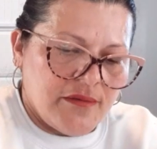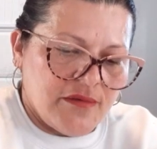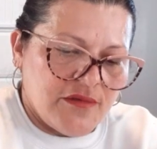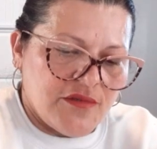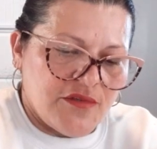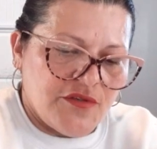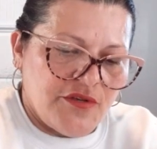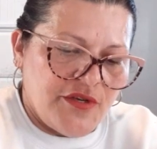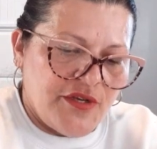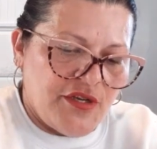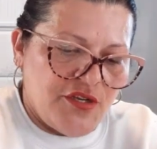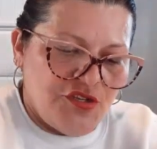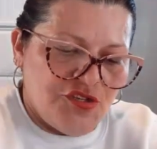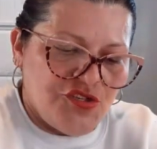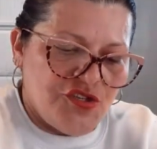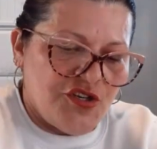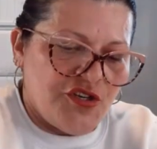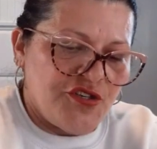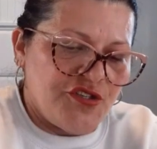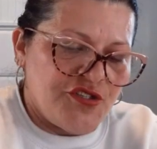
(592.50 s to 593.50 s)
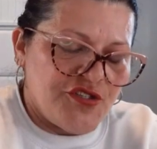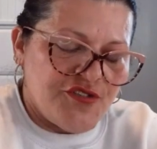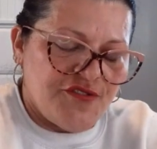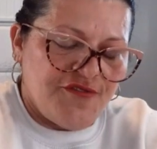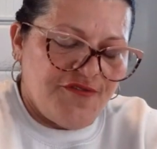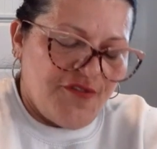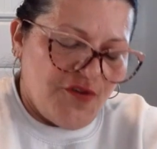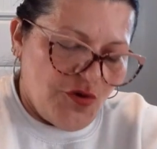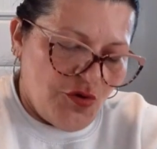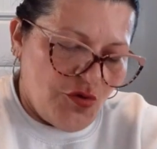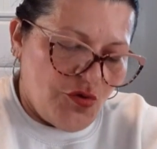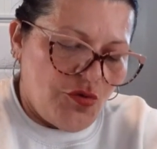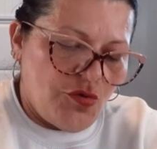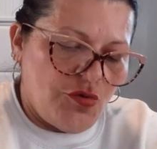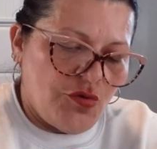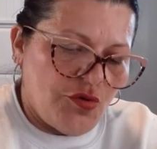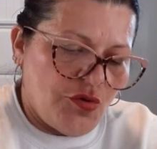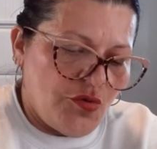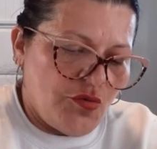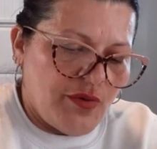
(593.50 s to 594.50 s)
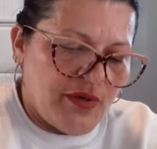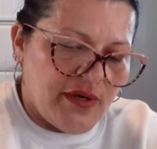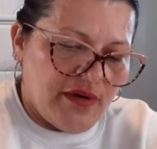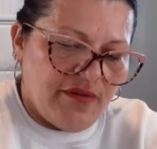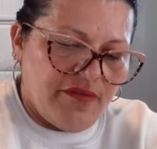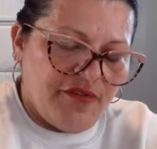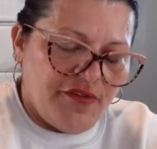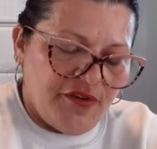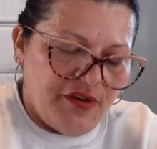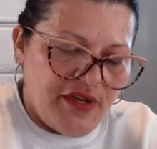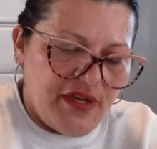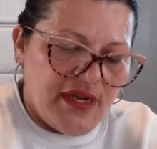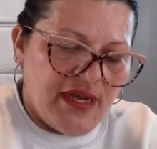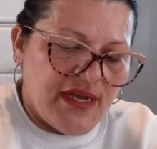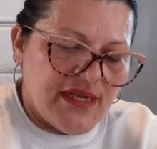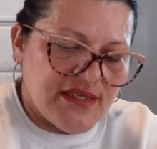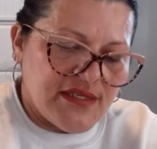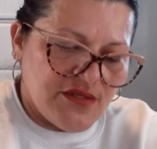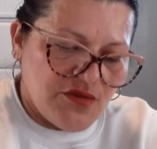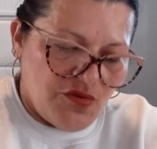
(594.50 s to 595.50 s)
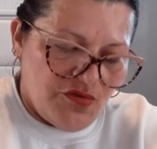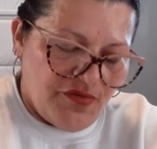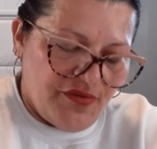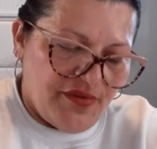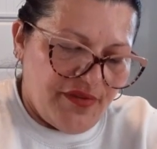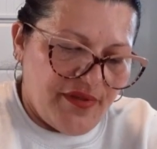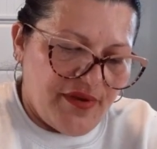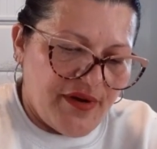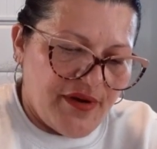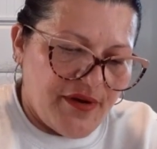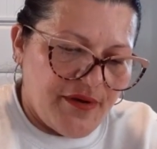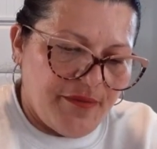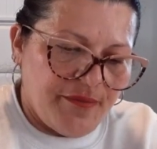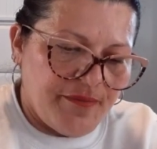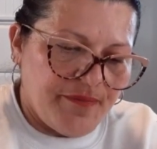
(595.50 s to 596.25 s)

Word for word: so he can charge his phone or whatever he has over there.